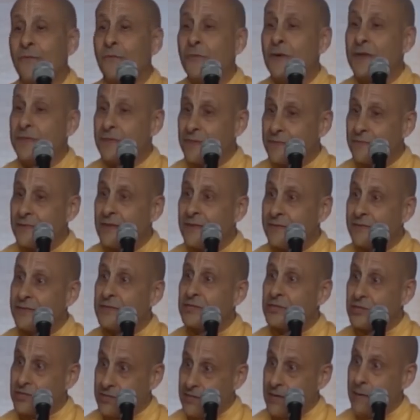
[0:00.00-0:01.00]
with the
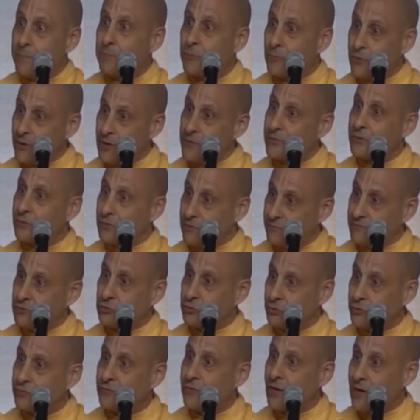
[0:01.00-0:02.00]
stepbrother of
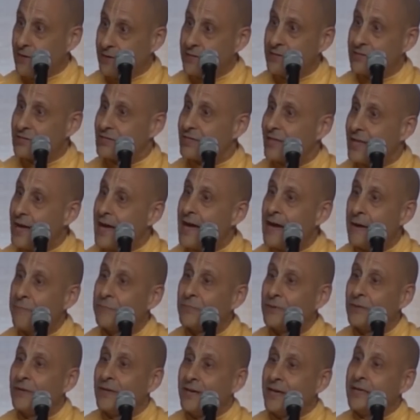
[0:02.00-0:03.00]
DHRUVA on his
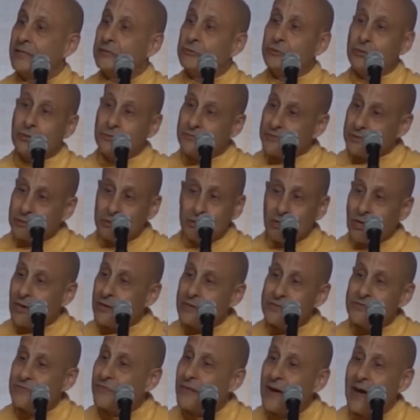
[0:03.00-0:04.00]
lap, and DHRUVA saw
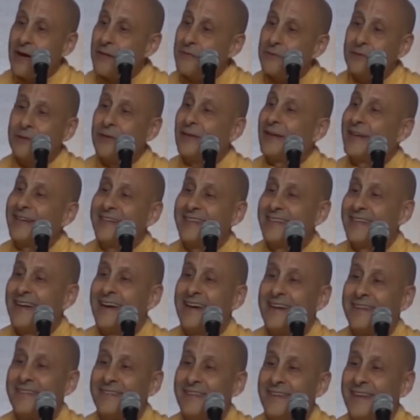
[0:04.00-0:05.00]
his father like
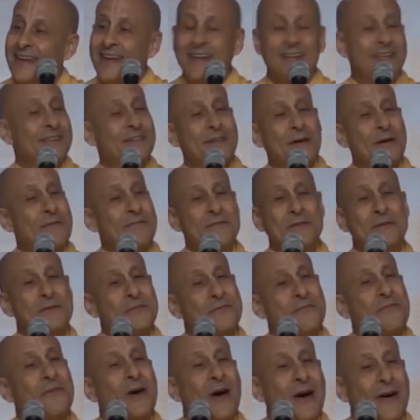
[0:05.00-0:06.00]
that, and he loved
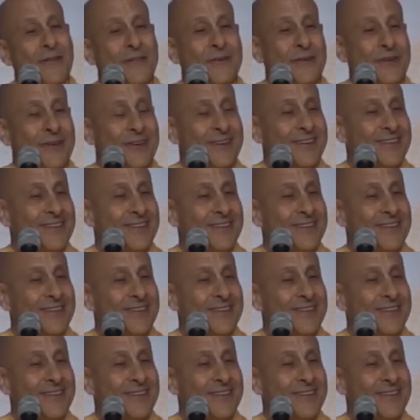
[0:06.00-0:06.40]
his father.